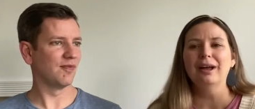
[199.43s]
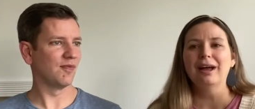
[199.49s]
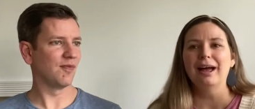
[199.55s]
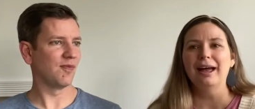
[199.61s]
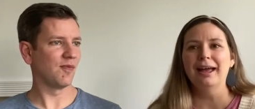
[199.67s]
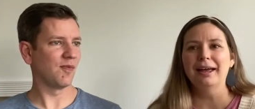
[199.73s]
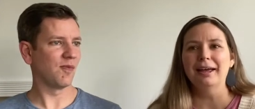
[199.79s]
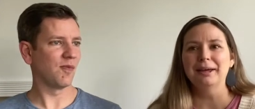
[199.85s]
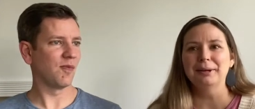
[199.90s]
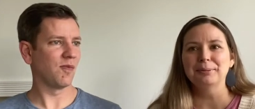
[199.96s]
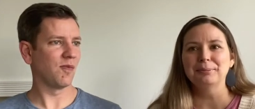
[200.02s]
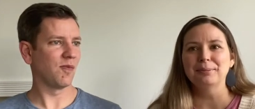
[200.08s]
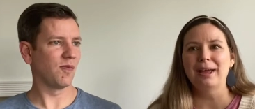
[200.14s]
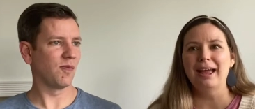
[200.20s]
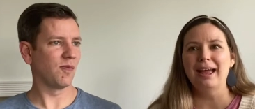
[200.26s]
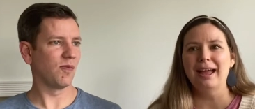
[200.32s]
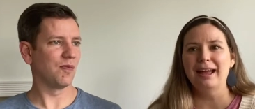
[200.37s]
Speaker 1: Um,
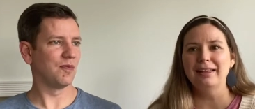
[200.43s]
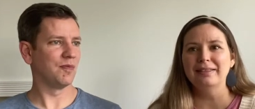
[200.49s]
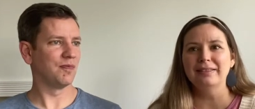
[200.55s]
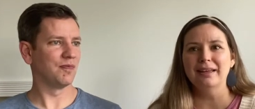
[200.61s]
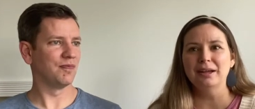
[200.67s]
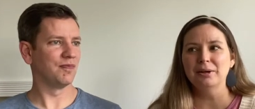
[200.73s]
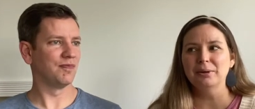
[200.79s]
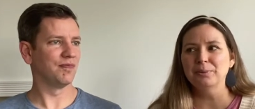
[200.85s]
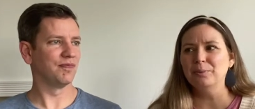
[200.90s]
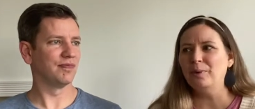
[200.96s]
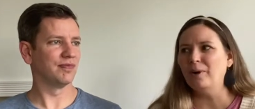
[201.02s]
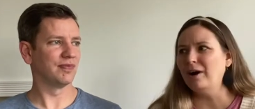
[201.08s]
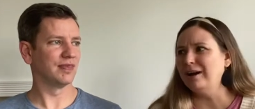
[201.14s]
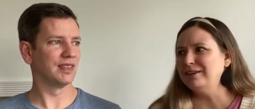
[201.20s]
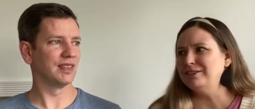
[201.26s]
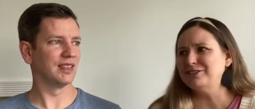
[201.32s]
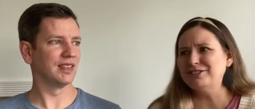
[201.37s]
and they
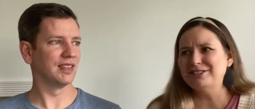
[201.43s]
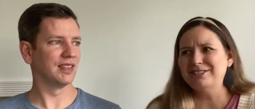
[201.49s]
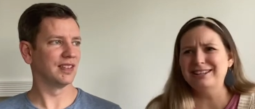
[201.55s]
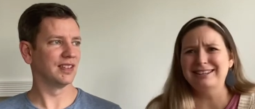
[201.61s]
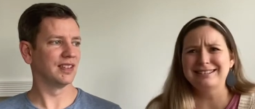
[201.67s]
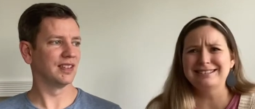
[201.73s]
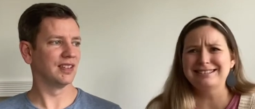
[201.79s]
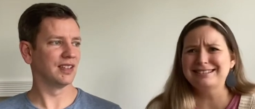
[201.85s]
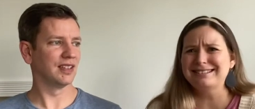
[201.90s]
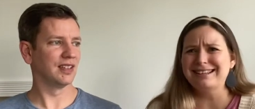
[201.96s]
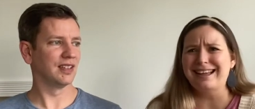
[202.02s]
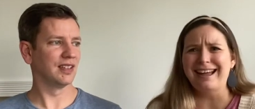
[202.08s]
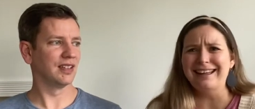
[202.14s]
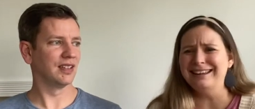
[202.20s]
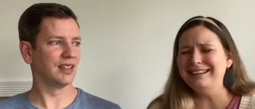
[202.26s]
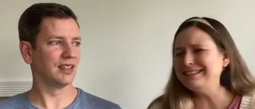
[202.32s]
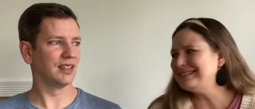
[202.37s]
watched like
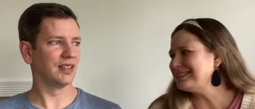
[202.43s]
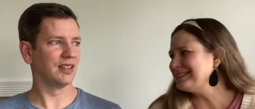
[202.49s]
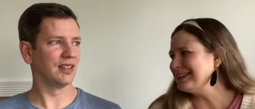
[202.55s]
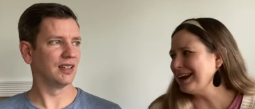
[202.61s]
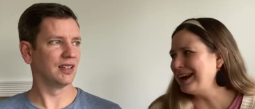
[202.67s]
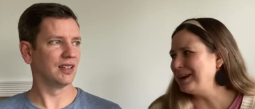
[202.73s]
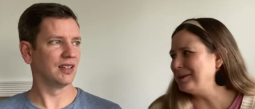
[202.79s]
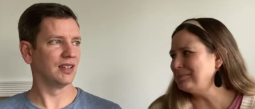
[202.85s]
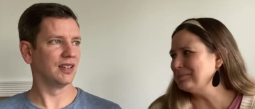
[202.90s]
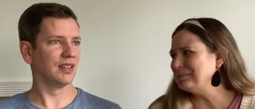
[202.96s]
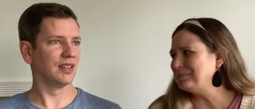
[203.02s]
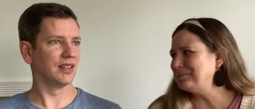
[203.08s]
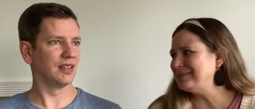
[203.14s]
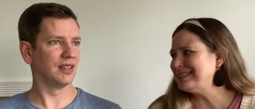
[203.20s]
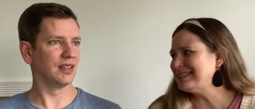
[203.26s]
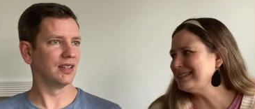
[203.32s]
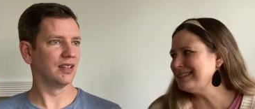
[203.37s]
science type
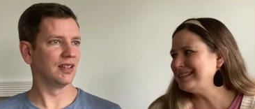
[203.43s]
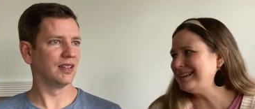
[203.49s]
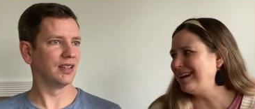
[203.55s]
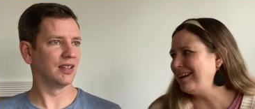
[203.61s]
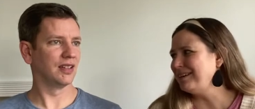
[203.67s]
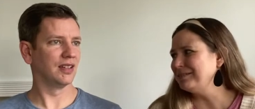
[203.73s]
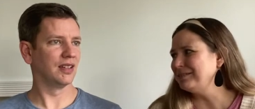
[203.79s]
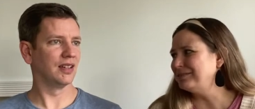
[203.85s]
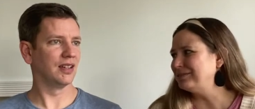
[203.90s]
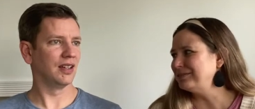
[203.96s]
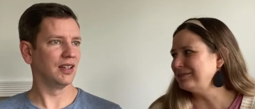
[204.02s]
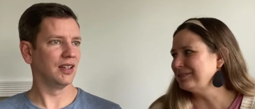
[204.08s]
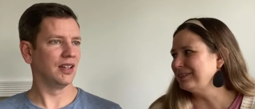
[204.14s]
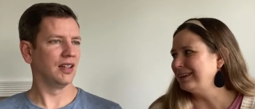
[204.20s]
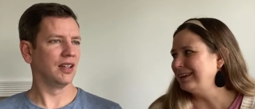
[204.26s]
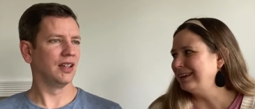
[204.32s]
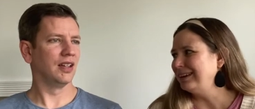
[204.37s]
stuff
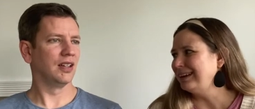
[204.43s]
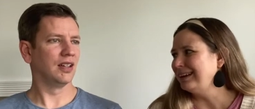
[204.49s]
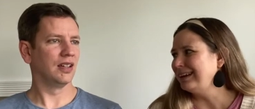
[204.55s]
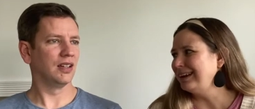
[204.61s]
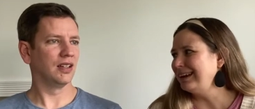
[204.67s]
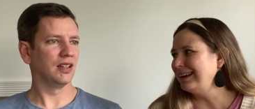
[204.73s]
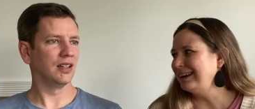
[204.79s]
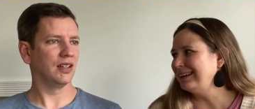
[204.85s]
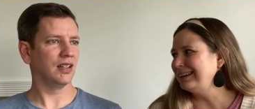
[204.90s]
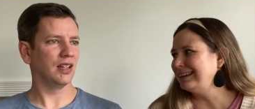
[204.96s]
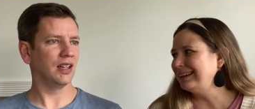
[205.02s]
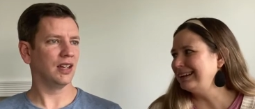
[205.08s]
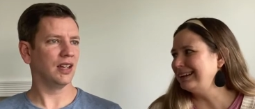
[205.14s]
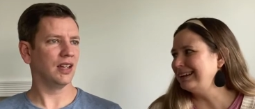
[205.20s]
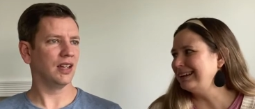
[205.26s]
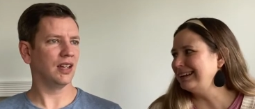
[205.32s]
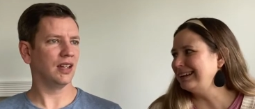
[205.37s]

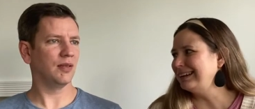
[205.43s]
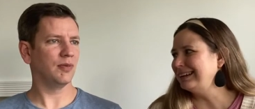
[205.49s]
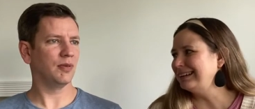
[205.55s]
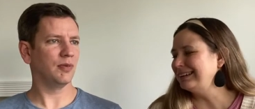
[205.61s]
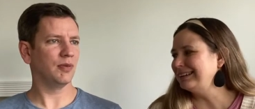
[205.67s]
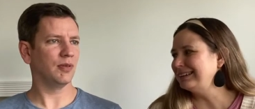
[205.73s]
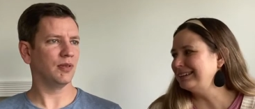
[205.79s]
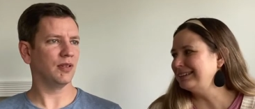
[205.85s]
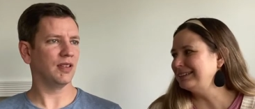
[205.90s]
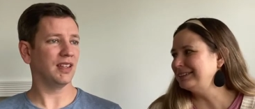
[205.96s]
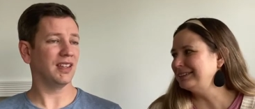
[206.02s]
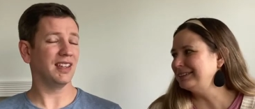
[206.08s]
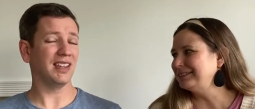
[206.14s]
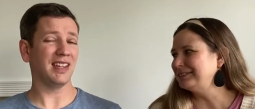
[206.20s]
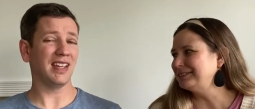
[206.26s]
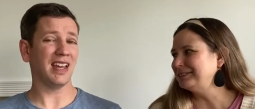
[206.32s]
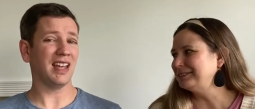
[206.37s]
Speaker 2: yeah,
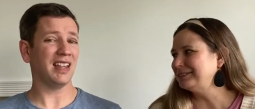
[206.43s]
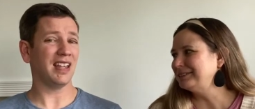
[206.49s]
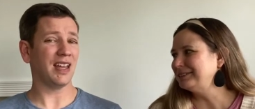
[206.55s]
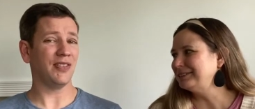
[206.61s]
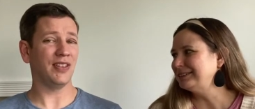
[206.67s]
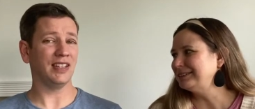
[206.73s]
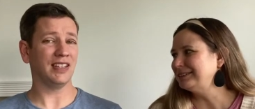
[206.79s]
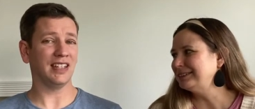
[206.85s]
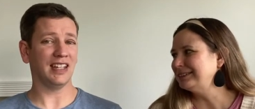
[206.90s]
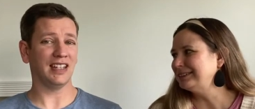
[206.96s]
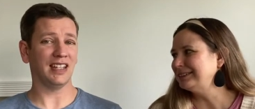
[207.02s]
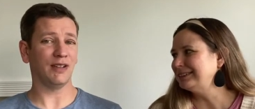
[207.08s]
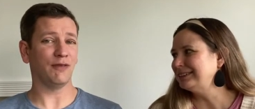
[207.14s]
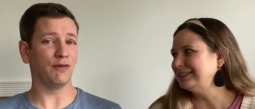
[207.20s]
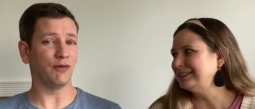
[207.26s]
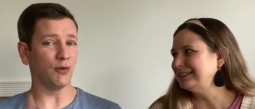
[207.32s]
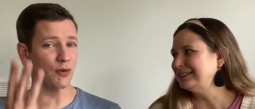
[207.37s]
they had. I think they had like
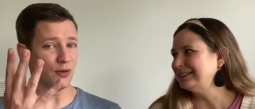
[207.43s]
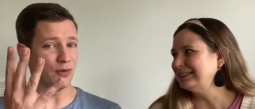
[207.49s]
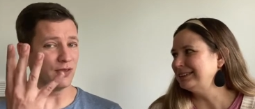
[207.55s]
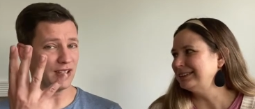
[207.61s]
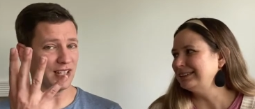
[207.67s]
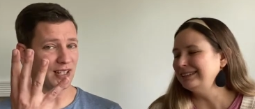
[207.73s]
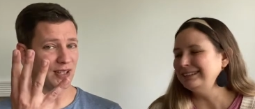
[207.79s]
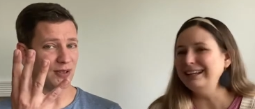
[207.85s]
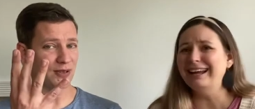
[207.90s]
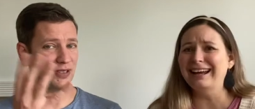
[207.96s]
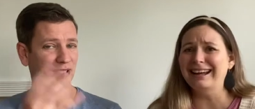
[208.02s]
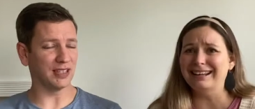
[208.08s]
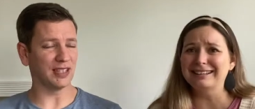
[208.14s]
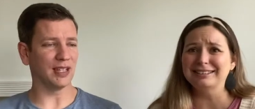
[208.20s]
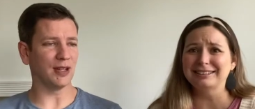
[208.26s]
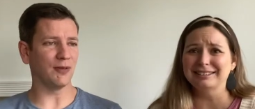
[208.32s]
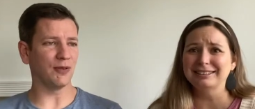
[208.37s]
four videos yeah.
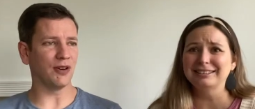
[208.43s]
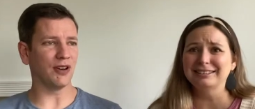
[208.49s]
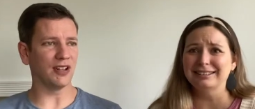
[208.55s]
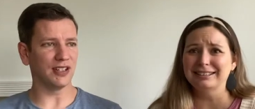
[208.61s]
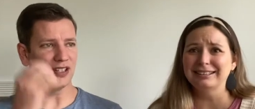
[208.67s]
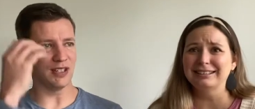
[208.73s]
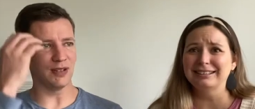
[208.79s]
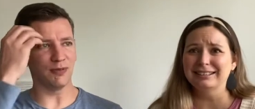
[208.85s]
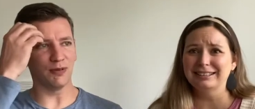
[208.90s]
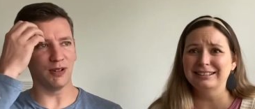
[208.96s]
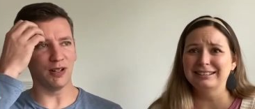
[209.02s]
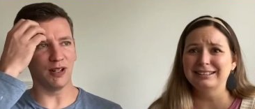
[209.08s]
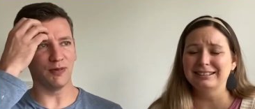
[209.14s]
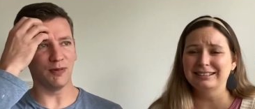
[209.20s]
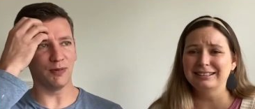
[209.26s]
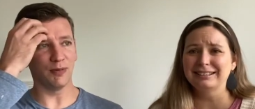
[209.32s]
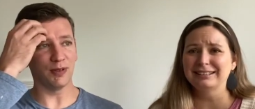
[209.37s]
that they watched, and one of
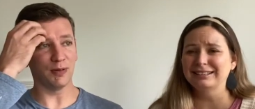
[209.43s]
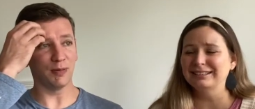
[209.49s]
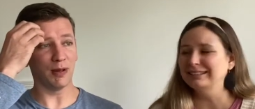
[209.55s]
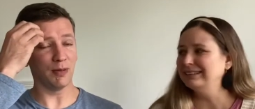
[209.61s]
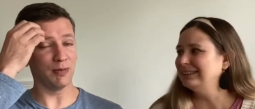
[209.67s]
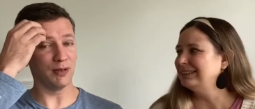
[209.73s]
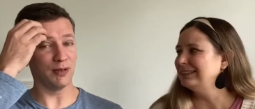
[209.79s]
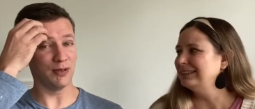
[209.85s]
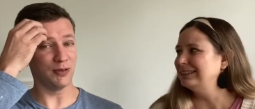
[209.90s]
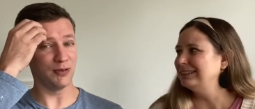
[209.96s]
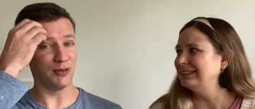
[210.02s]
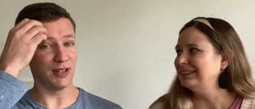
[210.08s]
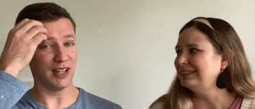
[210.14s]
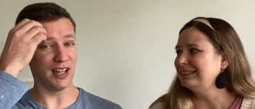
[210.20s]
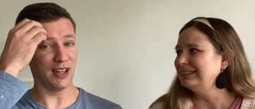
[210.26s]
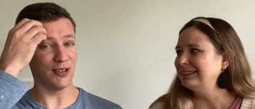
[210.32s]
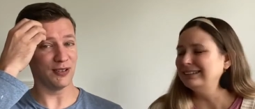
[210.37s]
them was about building tree
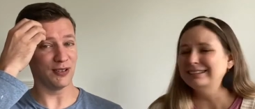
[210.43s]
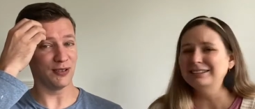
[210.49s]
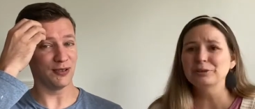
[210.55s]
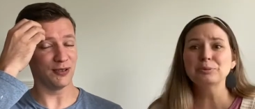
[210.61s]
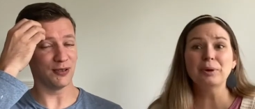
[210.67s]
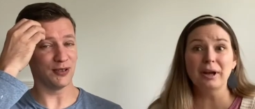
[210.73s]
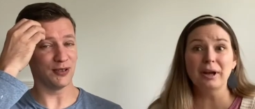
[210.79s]
houses or right,